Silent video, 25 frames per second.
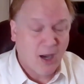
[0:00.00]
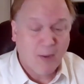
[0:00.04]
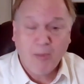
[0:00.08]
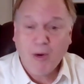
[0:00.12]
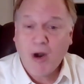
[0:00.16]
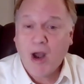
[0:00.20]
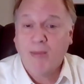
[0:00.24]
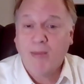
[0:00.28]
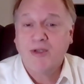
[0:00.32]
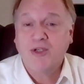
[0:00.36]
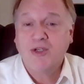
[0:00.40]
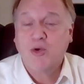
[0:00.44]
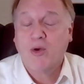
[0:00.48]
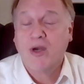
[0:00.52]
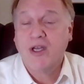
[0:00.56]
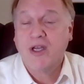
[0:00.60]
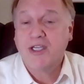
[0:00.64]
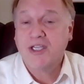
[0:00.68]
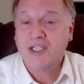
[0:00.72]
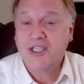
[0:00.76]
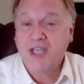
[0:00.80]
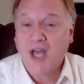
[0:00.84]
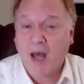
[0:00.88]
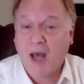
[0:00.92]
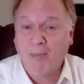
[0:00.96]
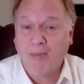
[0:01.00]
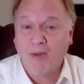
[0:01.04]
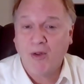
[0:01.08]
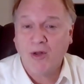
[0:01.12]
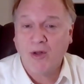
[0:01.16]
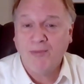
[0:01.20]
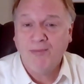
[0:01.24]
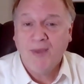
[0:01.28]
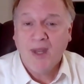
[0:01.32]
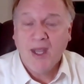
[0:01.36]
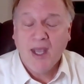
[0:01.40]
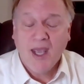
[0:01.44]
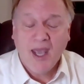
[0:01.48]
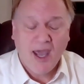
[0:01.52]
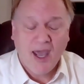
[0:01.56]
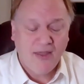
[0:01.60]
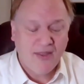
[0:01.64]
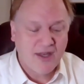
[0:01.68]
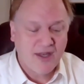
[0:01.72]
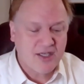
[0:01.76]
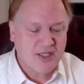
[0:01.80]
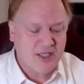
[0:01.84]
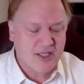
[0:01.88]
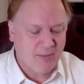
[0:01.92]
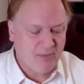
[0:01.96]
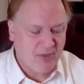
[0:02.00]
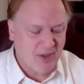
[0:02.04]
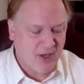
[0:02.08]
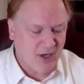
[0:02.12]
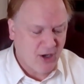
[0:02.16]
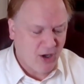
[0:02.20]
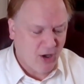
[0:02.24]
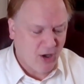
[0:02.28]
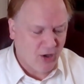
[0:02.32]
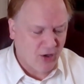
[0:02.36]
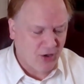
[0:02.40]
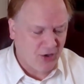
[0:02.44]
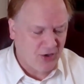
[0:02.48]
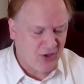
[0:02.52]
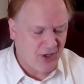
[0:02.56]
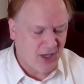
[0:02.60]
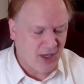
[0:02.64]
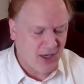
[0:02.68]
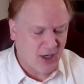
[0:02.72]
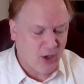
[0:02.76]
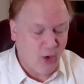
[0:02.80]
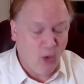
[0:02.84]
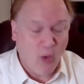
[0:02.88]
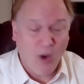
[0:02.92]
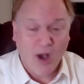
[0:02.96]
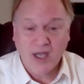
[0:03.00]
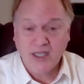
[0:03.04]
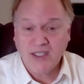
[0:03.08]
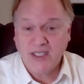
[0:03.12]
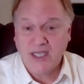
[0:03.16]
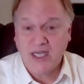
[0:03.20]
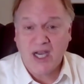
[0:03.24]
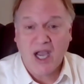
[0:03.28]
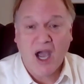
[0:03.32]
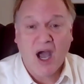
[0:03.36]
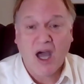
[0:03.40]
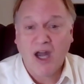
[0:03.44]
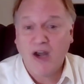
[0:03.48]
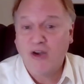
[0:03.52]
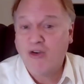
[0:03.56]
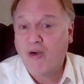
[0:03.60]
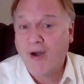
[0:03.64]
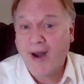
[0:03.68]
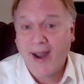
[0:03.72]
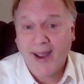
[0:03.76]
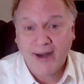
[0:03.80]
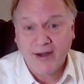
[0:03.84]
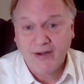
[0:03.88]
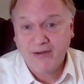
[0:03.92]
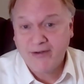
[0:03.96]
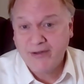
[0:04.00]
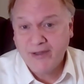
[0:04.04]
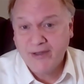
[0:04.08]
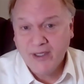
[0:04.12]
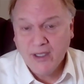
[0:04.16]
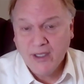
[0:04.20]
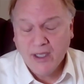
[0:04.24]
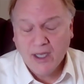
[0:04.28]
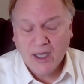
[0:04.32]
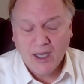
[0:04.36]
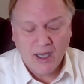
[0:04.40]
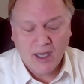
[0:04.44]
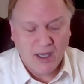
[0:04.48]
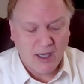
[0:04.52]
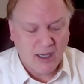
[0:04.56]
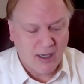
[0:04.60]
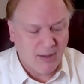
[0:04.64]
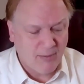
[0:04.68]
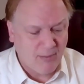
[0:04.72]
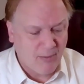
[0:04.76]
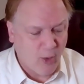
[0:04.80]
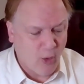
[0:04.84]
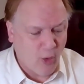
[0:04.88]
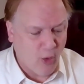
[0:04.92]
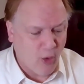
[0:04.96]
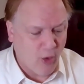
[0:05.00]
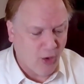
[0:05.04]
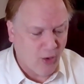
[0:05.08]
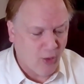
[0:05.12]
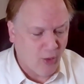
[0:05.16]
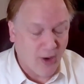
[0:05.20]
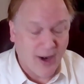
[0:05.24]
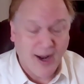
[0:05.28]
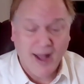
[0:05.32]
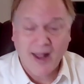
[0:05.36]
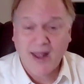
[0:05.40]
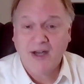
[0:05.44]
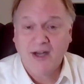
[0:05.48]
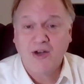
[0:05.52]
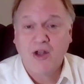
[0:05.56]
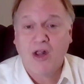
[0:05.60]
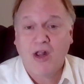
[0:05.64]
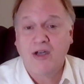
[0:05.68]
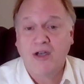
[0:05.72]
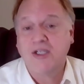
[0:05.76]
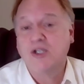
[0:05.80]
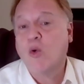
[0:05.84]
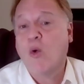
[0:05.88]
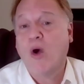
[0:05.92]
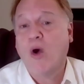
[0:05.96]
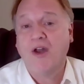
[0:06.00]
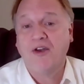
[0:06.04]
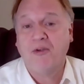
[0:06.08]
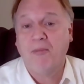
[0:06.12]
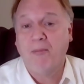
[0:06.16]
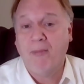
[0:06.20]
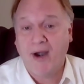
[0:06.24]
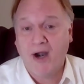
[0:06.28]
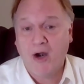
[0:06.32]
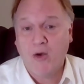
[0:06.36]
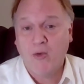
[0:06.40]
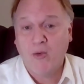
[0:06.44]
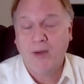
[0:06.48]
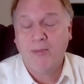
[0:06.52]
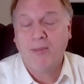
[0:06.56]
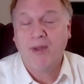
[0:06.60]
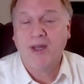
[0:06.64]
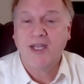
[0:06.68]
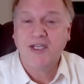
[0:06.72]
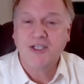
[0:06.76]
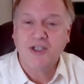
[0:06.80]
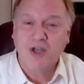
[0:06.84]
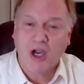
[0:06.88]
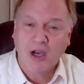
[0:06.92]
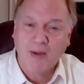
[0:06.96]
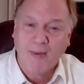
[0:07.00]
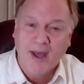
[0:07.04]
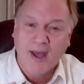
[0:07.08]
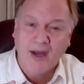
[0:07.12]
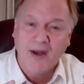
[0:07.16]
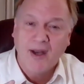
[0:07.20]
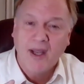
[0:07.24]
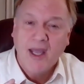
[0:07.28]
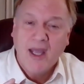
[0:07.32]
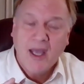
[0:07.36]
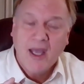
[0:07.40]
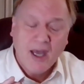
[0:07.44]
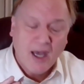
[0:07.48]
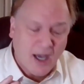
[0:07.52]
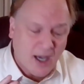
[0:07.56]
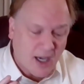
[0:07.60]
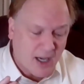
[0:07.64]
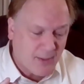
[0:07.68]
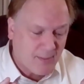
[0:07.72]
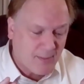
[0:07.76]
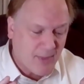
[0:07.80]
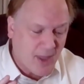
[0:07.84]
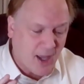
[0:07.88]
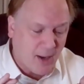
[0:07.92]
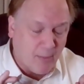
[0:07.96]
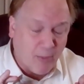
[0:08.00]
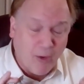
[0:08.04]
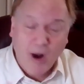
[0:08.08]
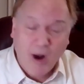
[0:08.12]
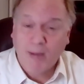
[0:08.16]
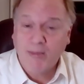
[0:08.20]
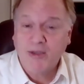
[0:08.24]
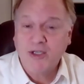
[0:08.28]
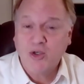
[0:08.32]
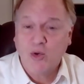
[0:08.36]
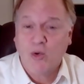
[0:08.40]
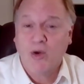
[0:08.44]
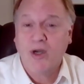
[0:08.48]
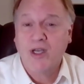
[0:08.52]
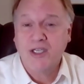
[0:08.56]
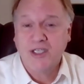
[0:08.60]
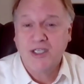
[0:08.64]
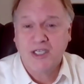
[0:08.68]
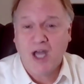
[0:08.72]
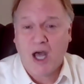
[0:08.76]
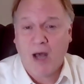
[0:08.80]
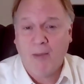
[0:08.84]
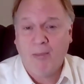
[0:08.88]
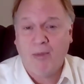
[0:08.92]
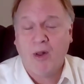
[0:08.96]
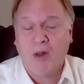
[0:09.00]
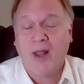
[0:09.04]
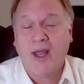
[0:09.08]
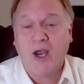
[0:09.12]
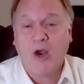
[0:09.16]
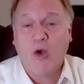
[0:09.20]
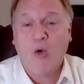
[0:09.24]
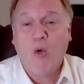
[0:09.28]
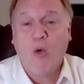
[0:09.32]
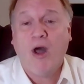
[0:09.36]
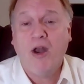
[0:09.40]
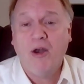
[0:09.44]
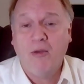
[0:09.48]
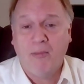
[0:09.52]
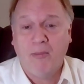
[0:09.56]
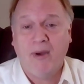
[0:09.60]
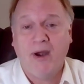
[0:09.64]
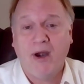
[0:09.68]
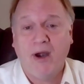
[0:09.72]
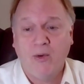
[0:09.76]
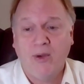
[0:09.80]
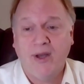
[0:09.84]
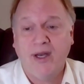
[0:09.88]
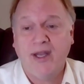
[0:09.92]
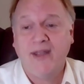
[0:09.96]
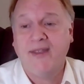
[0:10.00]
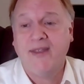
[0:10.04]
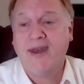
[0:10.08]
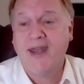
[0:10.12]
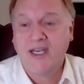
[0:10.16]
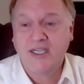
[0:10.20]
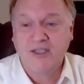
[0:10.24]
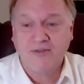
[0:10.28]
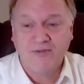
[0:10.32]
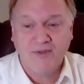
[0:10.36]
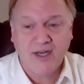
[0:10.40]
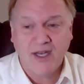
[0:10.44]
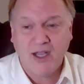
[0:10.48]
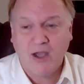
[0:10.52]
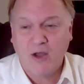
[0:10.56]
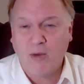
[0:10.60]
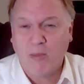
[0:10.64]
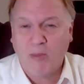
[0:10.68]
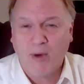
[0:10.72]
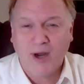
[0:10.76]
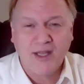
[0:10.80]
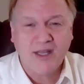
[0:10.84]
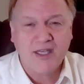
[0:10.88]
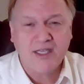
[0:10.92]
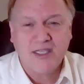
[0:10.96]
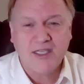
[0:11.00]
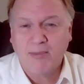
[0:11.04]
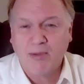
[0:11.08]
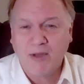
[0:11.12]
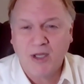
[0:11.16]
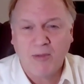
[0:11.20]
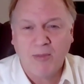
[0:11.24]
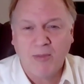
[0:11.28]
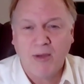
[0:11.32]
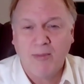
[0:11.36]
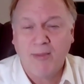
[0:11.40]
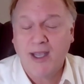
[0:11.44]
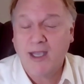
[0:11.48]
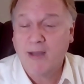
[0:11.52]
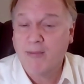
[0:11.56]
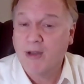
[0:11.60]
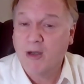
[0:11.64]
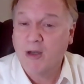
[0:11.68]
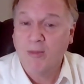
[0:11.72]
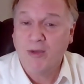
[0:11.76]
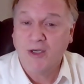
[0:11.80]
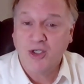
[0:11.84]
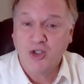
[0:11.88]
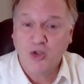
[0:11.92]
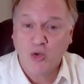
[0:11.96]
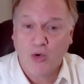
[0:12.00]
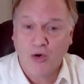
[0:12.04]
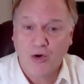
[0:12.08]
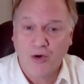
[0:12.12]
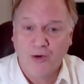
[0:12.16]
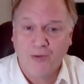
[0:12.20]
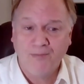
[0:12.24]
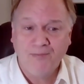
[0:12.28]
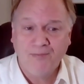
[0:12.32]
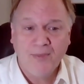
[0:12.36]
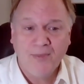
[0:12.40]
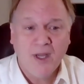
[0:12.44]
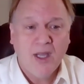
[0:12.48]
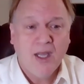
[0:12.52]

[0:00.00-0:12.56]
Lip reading: promissory estoppel, and then something called quasi-contract, or what I like to call it is quantum meruit. But let's talk about promissory estoppel and quantum meruit in the next video to break these up a little bit, make them a little bit shorter.